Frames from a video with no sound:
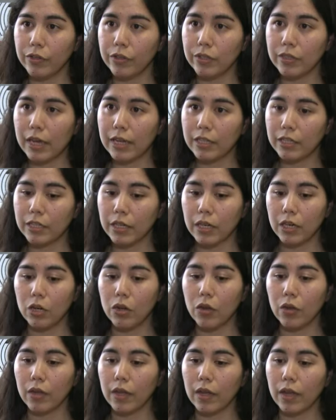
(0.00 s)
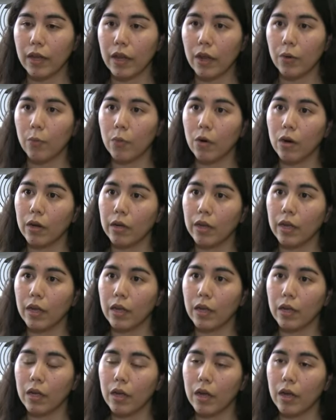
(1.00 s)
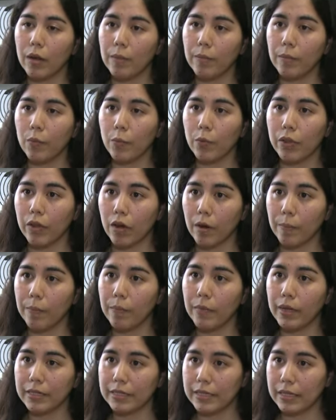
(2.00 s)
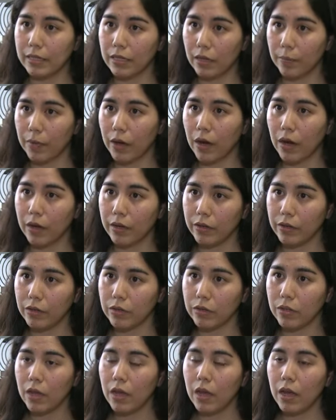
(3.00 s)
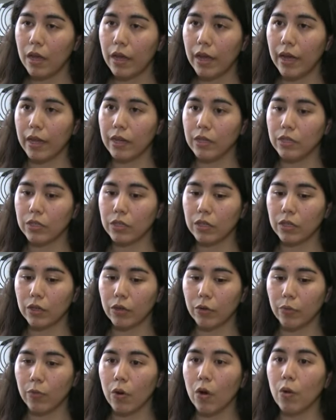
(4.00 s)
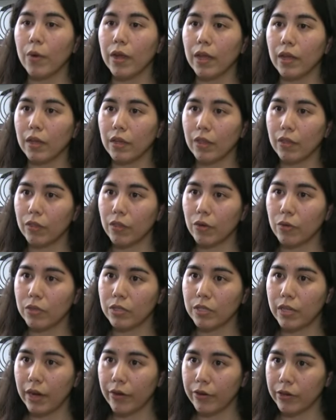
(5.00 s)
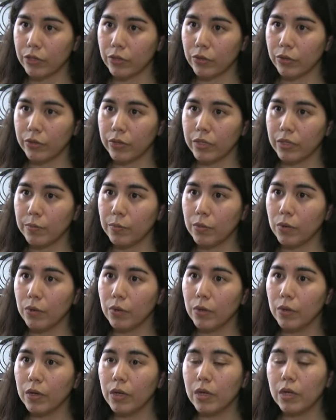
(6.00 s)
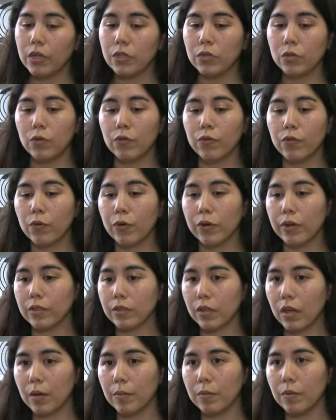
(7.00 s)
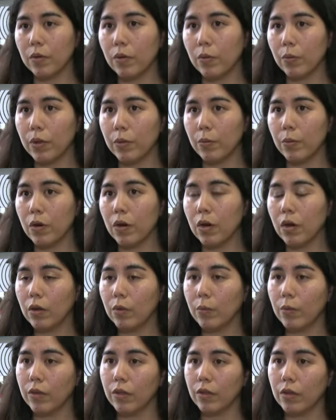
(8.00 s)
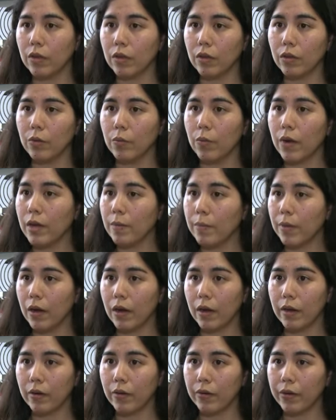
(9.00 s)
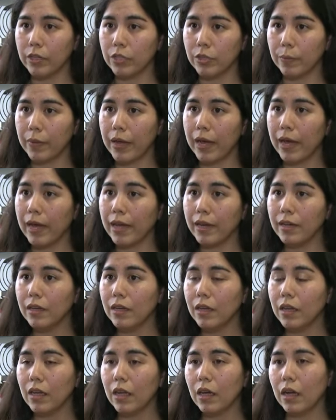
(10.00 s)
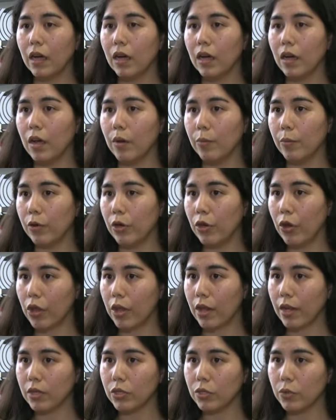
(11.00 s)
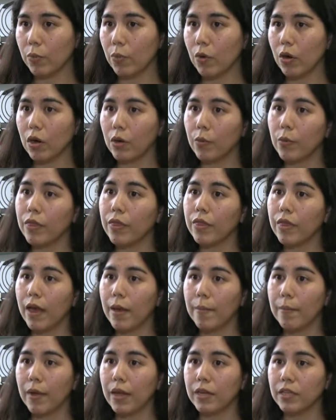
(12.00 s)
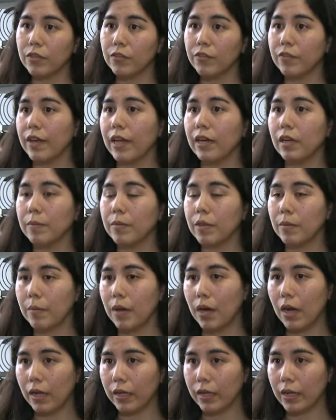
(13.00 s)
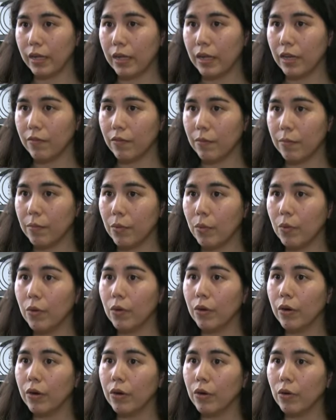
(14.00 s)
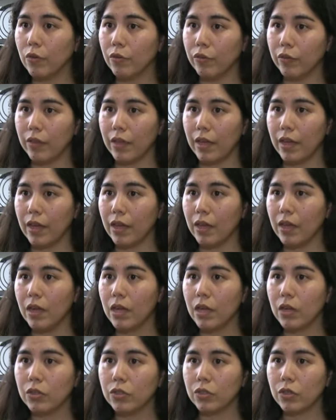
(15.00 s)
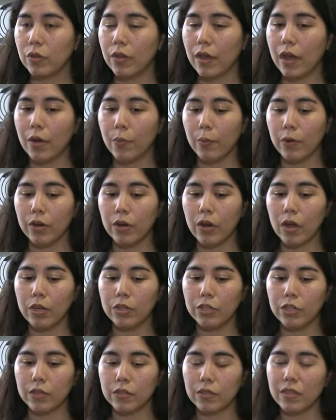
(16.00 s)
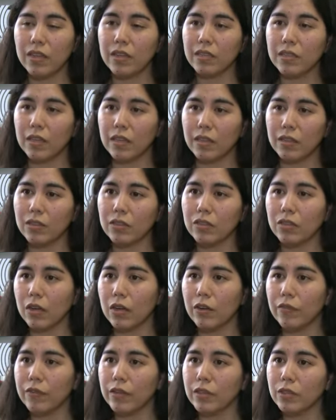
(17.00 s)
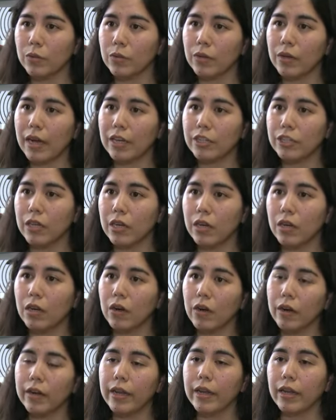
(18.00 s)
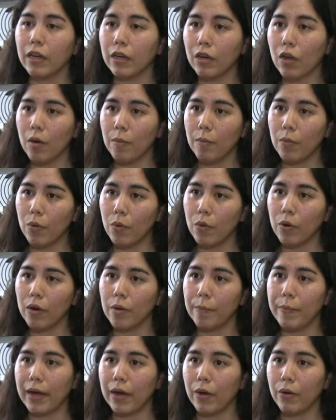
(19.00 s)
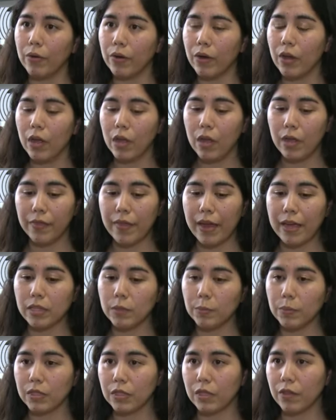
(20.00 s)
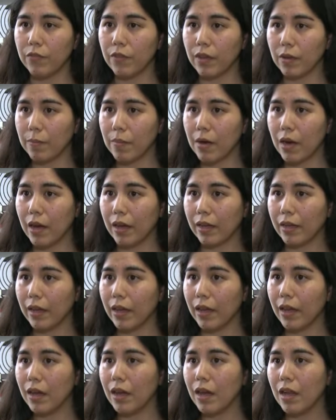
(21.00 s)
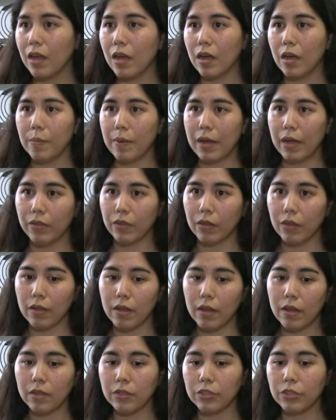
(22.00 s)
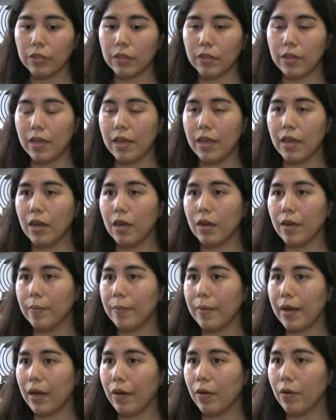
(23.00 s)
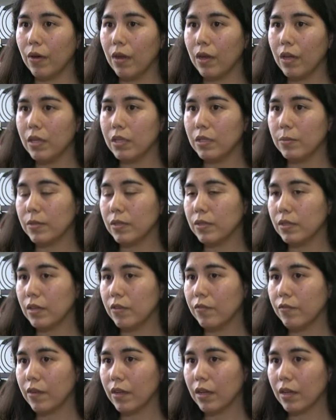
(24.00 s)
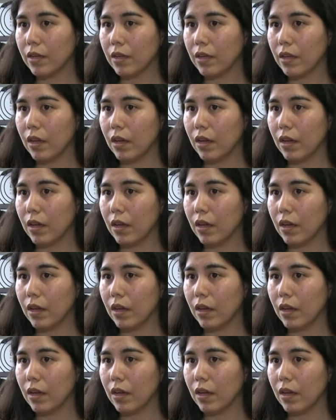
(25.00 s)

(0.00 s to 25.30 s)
is actually looking and working with our existing partners and growing those territories more. So for example, we work with a great partner in Japan. We're looking to work with them and develop the market even more over there so that we're not just hitting the surface, we're actually learning a lot more about that specific market, about the culture there, about specific